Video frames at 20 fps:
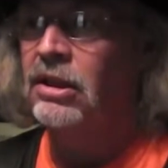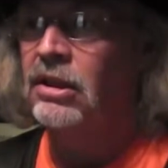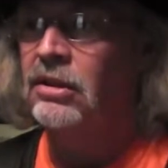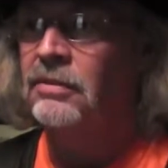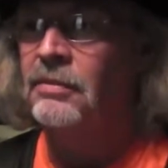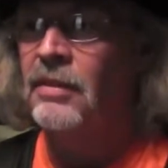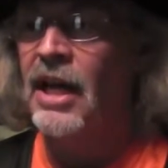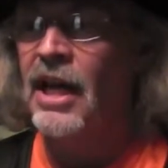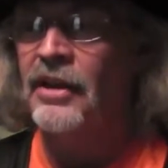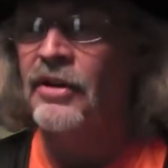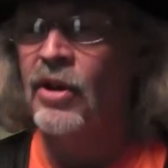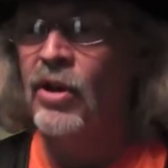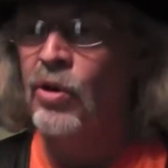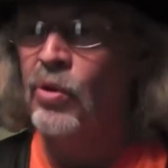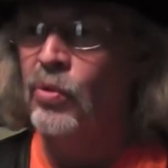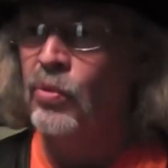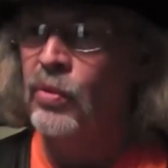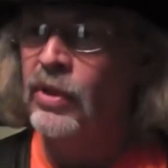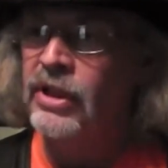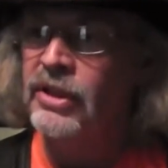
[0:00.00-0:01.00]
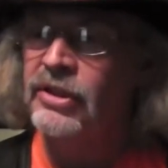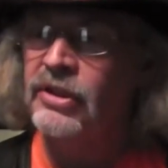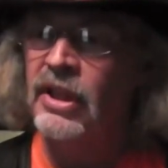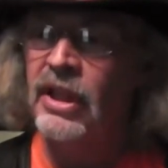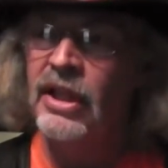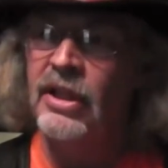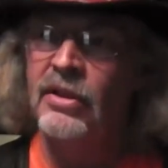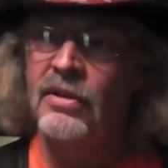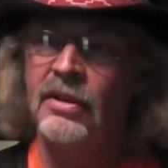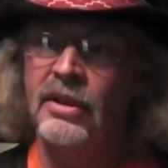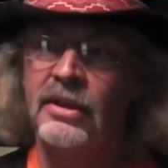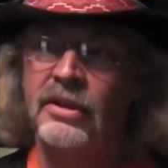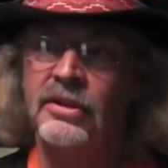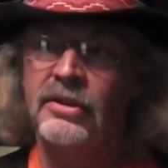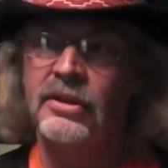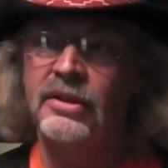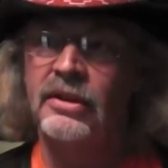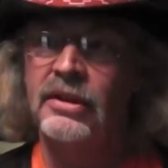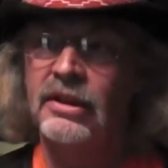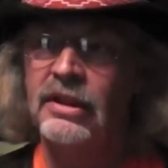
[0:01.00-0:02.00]
Um, I know resale
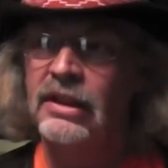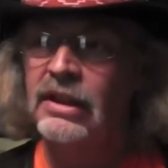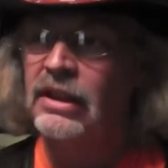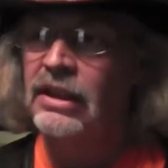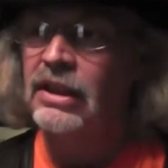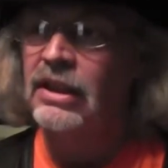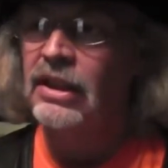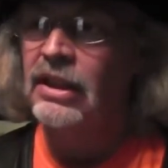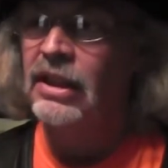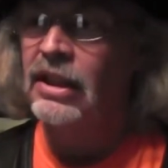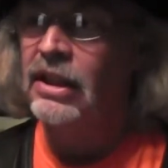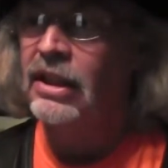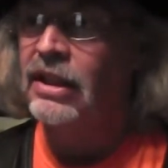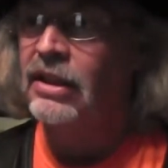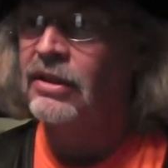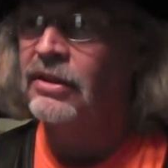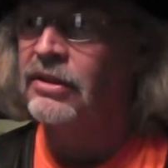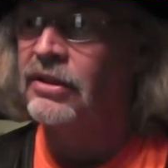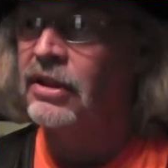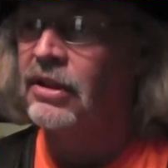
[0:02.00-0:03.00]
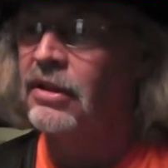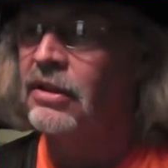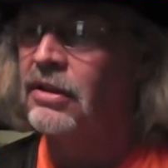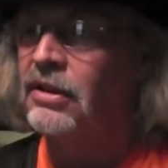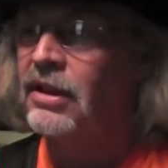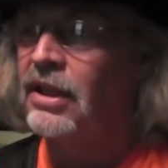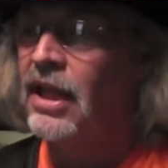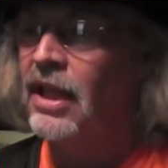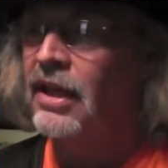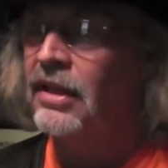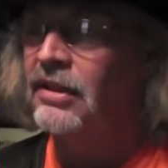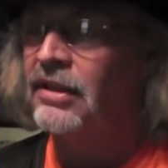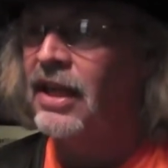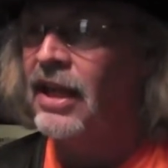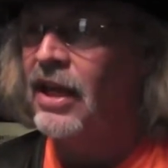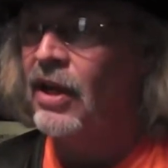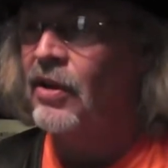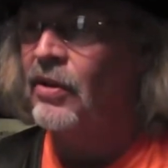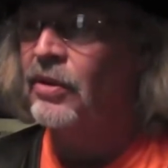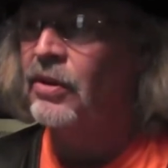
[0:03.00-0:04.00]
is is uh, kind of
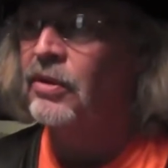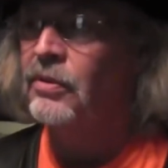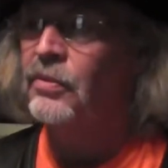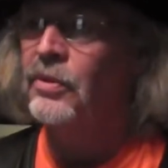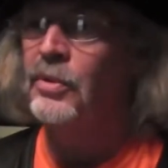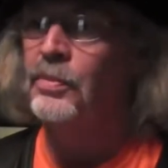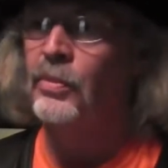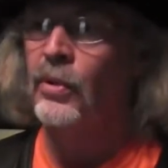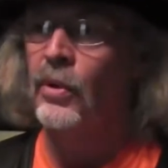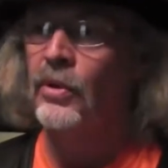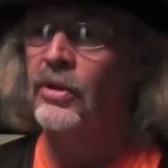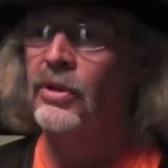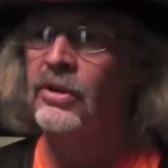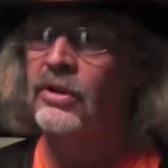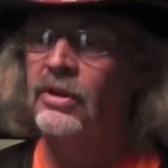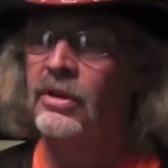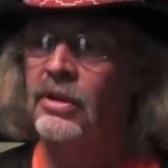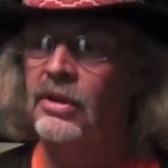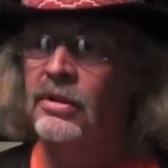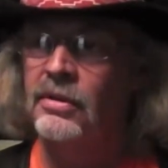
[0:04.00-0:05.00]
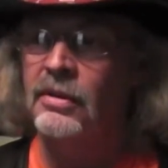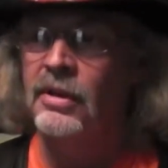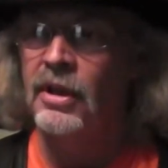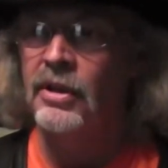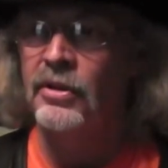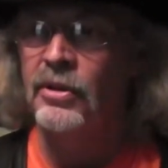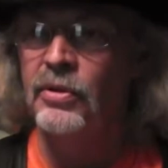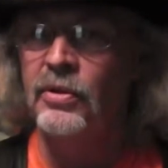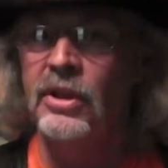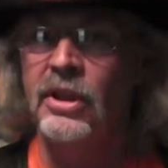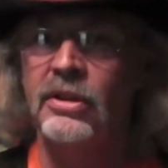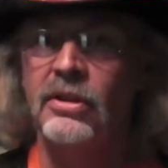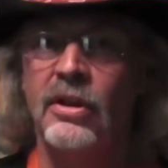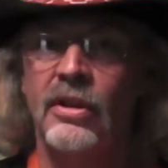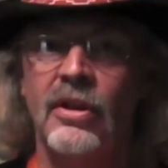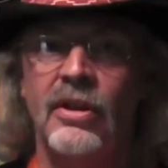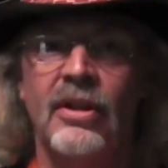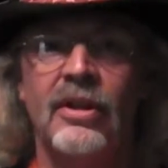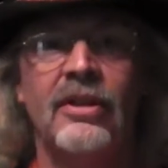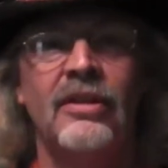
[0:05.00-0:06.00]
down. You, you purchase a, a, new
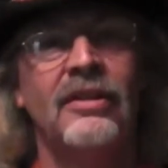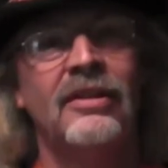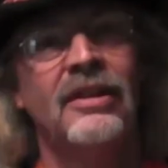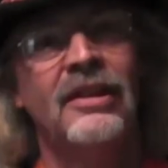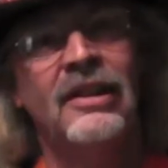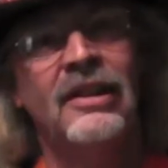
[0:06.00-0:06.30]
guitar.